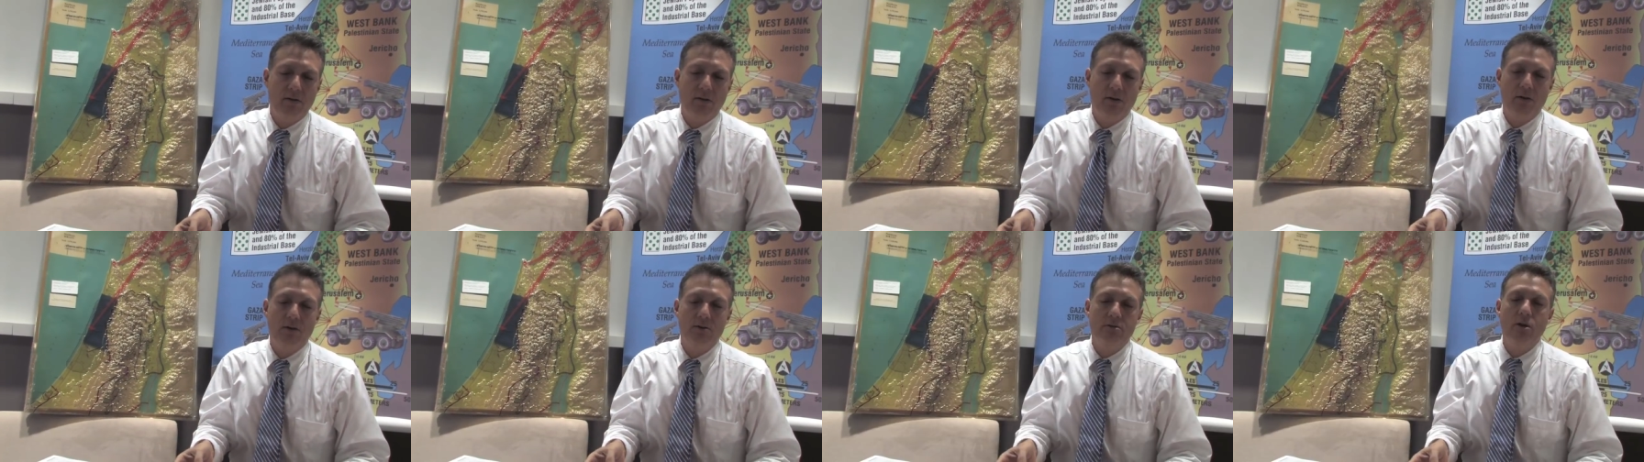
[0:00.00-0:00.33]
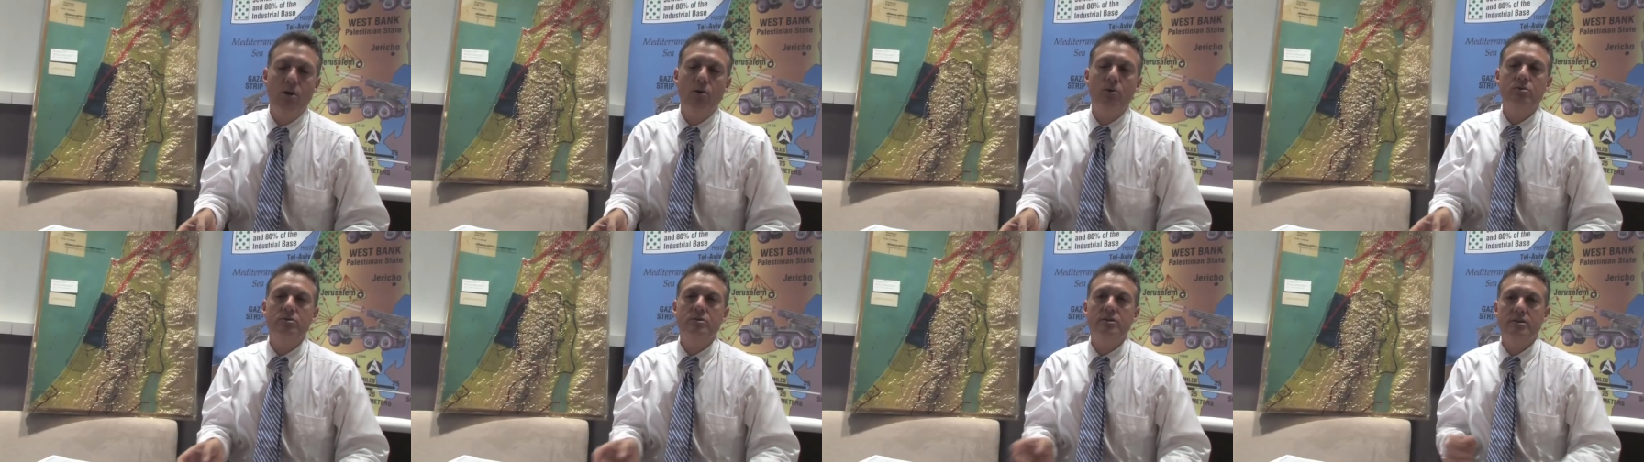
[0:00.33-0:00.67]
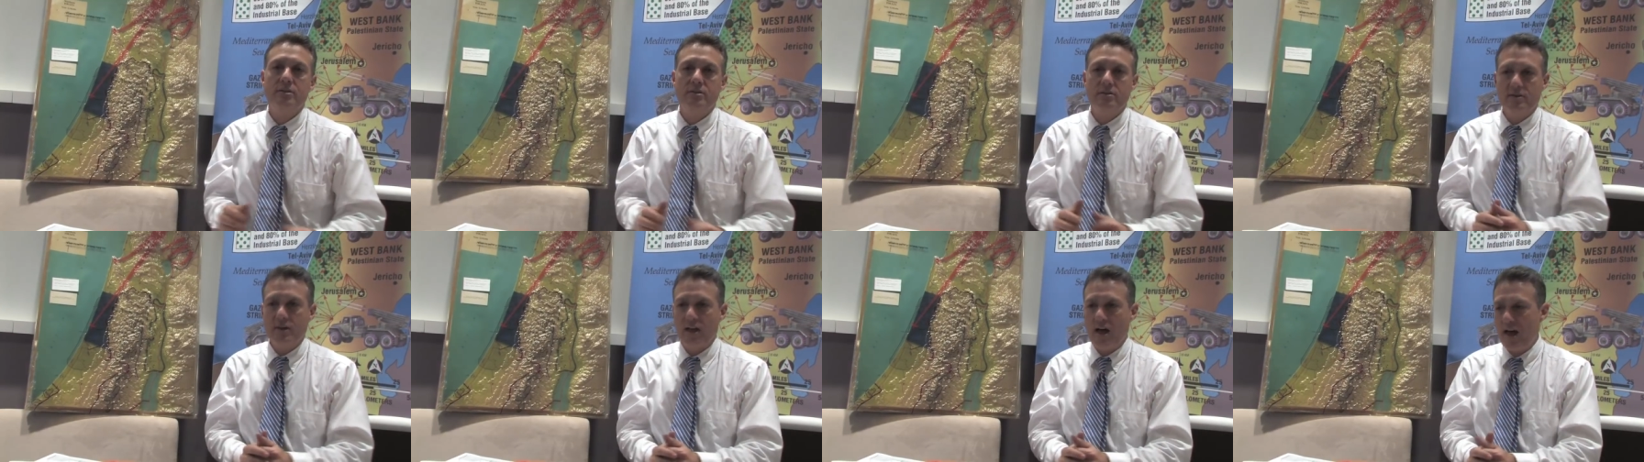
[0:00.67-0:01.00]

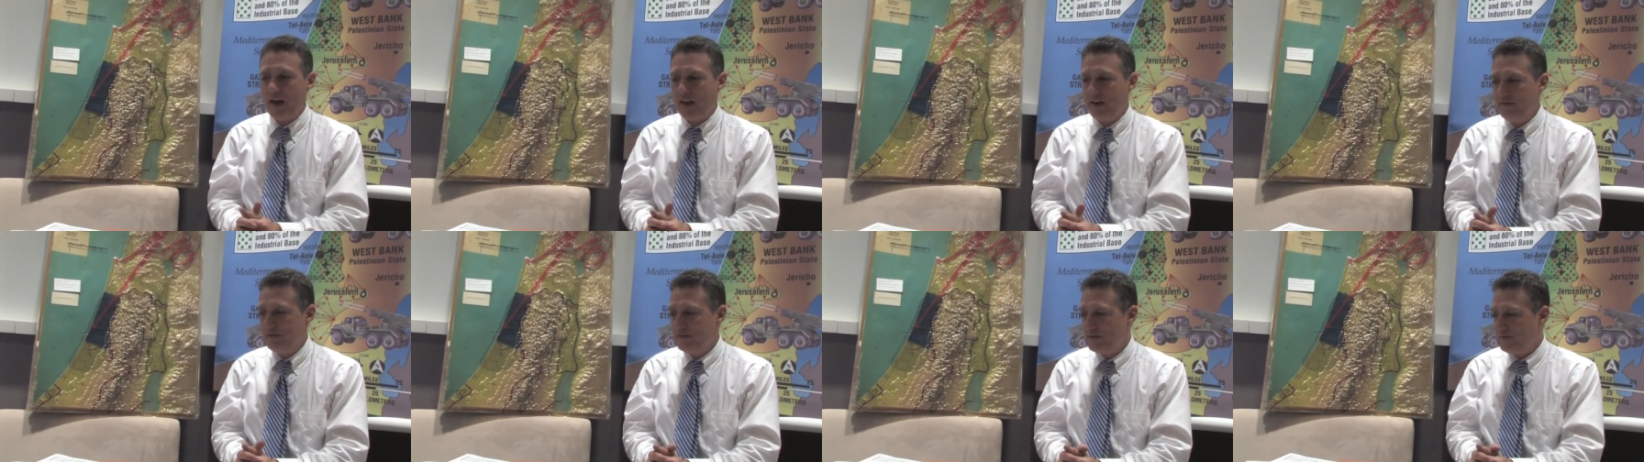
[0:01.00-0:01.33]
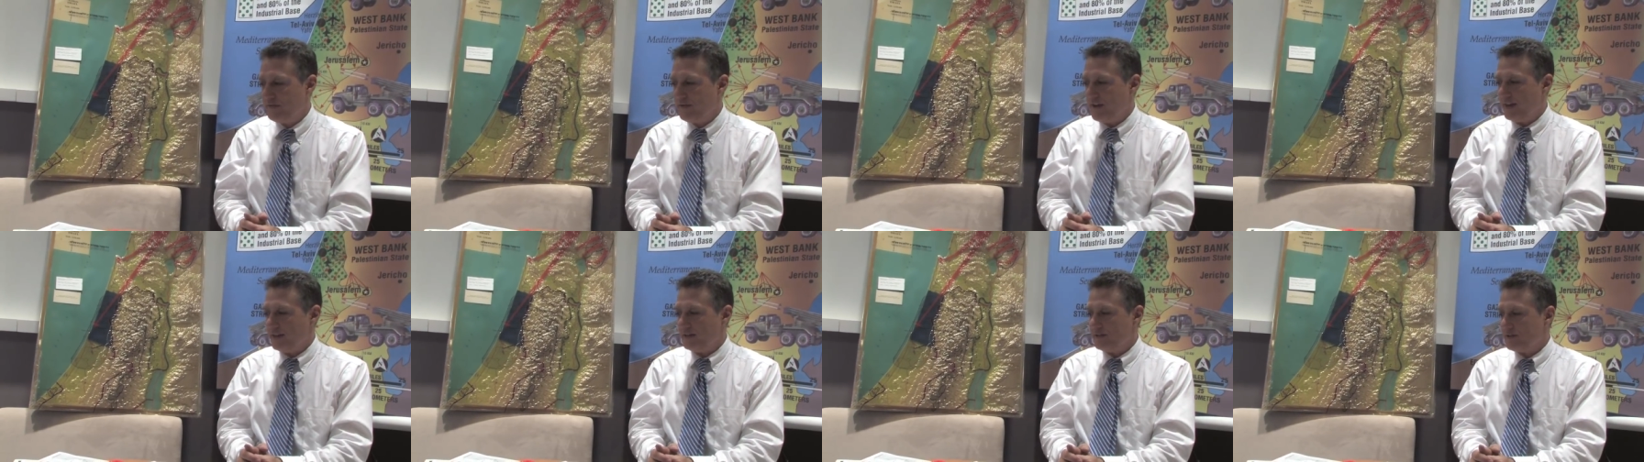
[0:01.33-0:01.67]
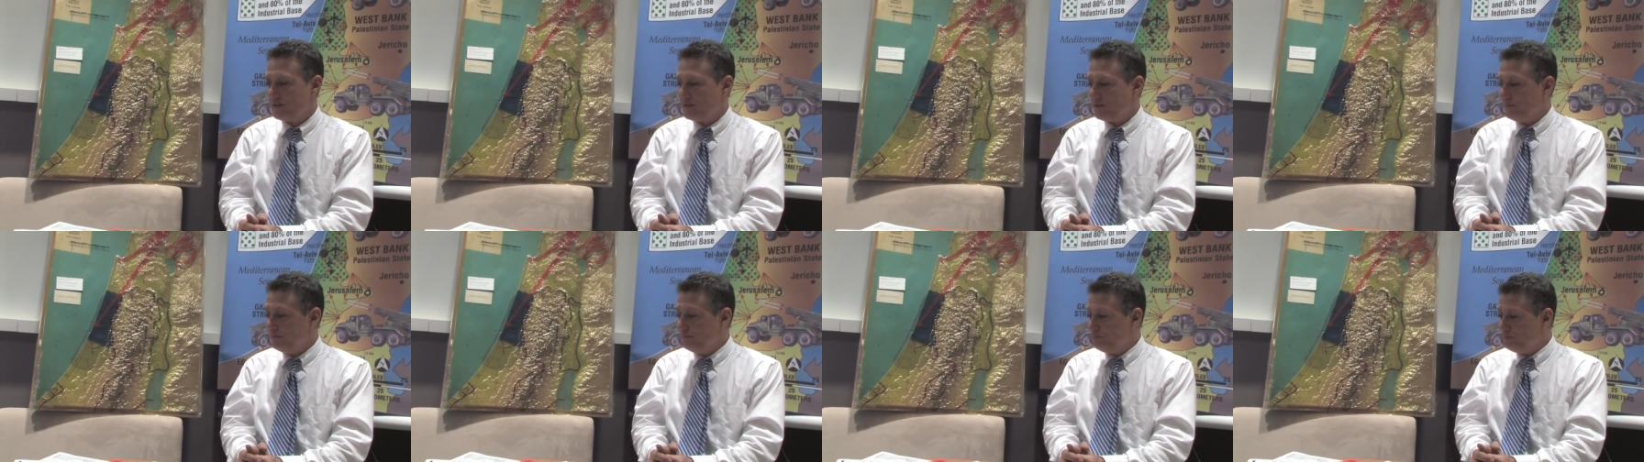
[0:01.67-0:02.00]
Allon line of
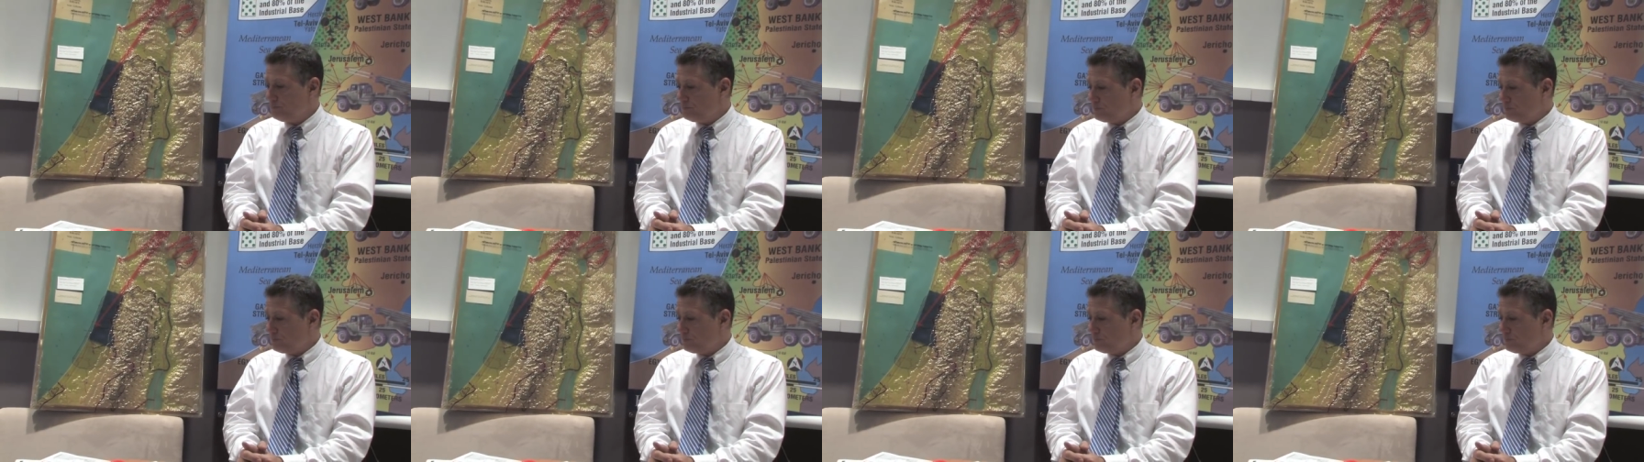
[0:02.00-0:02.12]
defense.